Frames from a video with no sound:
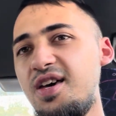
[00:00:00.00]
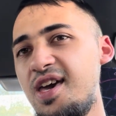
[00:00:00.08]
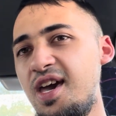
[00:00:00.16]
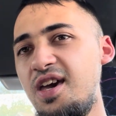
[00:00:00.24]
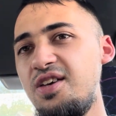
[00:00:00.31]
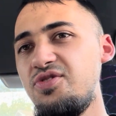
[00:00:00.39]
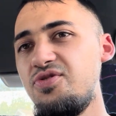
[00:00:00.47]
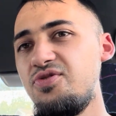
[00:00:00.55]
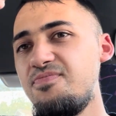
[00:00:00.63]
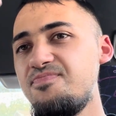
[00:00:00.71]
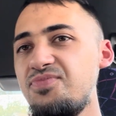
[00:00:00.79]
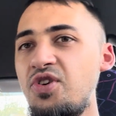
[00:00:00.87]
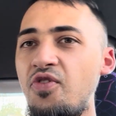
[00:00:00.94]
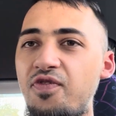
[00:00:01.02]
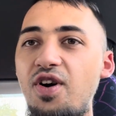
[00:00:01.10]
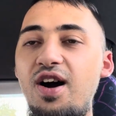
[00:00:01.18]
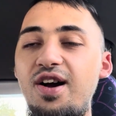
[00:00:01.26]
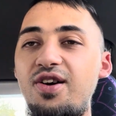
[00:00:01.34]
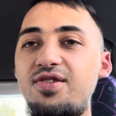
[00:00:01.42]
hey dude, you're
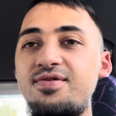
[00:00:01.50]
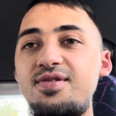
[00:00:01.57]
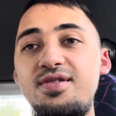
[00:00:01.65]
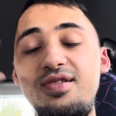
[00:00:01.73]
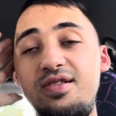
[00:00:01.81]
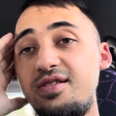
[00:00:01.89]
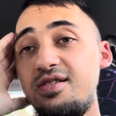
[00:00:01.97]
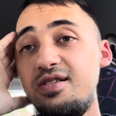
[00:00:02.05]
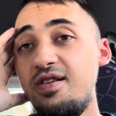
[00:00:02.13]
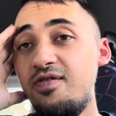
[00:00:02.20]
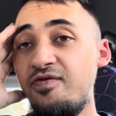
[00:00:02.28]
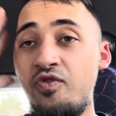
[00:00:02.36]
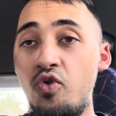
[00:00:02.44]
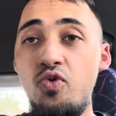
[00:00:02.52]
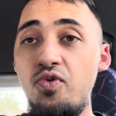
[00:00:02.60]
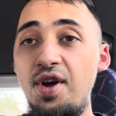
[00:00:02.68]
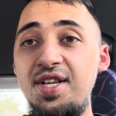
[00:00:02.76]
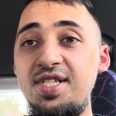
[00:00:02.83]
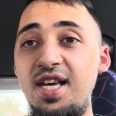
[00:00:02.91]
fired 4
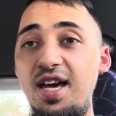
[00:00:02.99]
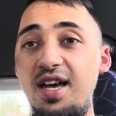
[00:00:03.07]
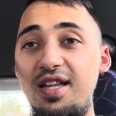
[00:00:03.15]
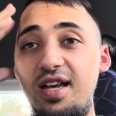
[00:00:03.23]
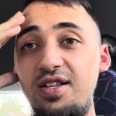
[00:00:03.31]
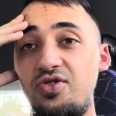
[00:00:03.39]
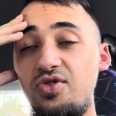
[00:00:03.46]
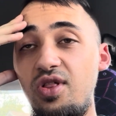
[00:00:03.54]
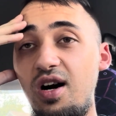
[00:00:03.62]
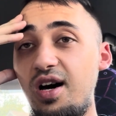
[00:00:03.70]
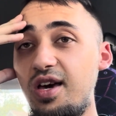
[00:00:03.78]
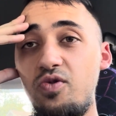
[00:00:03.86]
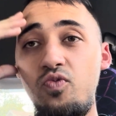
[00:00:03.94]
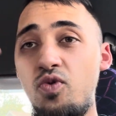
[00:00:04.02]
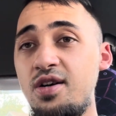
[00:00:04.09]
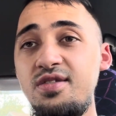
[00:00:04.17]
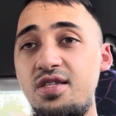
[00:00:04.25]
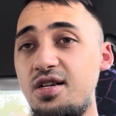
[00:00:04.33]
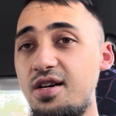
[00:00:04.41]
weeks in, and you're like,
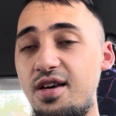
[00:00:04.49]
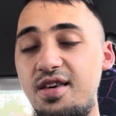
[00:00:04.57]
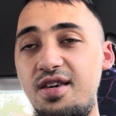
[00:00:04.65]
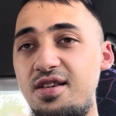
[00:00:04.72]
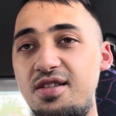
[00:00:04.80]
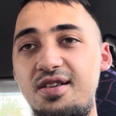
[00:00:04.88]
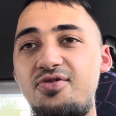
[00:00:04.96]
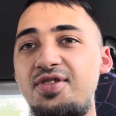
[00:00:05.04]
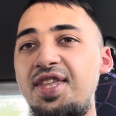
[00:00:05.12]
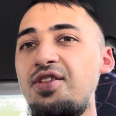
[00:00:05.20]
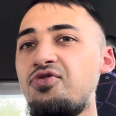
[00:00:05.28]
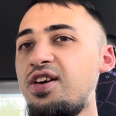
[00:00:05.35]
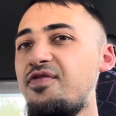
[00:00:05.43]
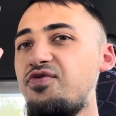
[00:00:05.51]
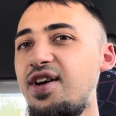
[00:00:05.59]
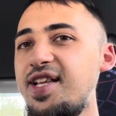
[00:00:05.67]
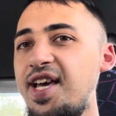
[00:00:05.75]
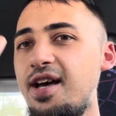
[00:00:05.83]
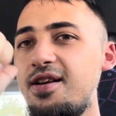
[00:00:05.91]
what the, and they don't give you
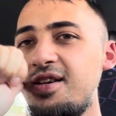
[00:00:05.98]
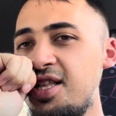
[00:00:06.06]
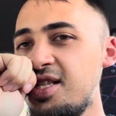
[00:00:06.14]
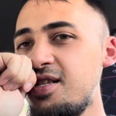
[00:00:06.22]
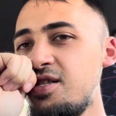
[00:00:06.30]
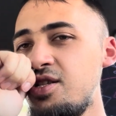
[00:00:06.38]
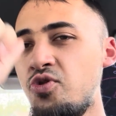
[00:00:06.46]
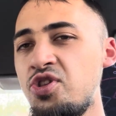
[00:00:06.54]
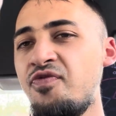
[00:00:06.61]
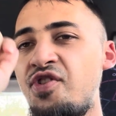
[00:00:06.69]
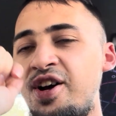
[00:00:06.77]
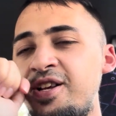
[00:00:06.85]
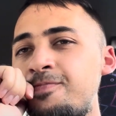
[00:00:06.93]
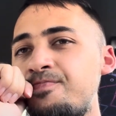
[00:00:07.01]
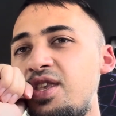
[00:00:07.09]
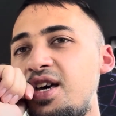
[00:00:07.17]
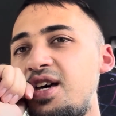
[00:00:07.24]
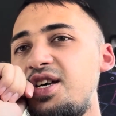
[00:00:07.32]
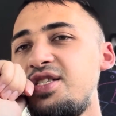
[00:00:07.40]
any. What's funny?
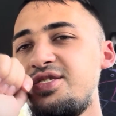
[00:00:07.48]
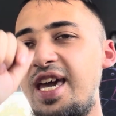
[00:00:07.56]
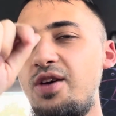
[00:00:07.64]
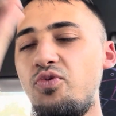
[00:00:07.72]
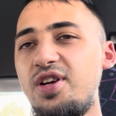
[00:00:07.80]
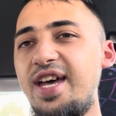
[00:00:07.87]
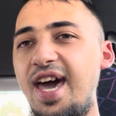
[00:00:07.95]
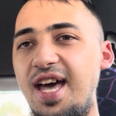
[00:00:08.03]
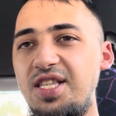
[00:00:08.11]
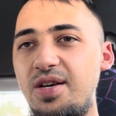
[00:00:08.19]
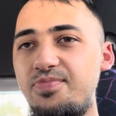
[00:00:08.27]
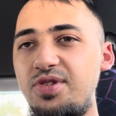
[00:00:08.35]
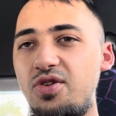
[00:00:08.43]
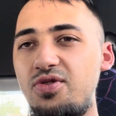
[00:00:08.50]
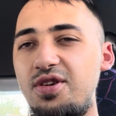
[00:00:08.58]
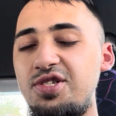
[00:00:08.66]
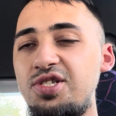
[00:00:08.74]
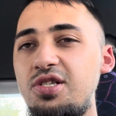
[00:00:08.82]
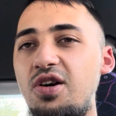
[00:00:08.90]
They want a heads up
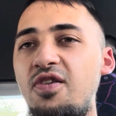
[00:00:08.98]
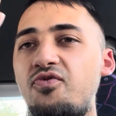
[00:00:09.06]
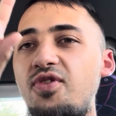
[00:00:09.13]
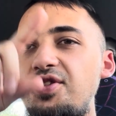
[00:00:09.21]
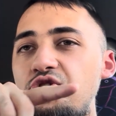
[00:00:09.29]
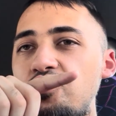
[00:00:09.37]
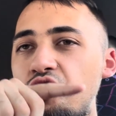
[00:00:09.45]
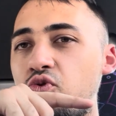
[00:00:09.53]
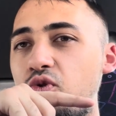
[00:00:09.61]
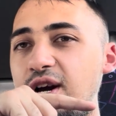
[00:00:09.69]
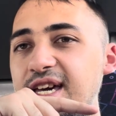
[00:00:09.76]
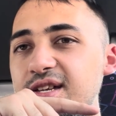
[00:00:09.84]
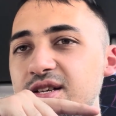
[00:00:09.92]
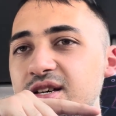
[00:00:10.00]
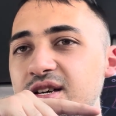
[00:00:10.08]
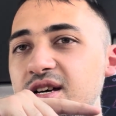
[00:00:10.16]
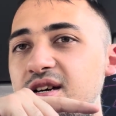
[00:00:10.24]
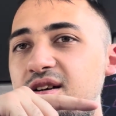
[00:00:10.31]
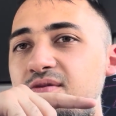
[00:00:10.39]
notice of when you quit,
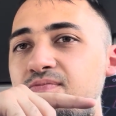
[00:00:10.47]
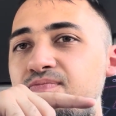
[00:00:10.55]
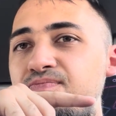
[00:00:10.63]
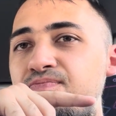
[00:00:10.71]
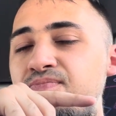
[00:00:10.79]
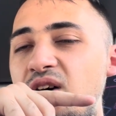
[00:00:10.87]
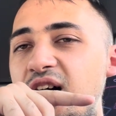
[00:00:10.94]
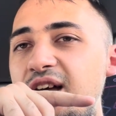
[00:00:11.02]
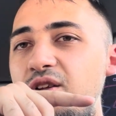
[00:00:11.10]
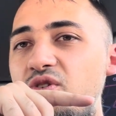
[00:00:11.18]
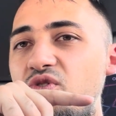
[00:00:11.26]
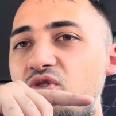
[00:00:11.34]
but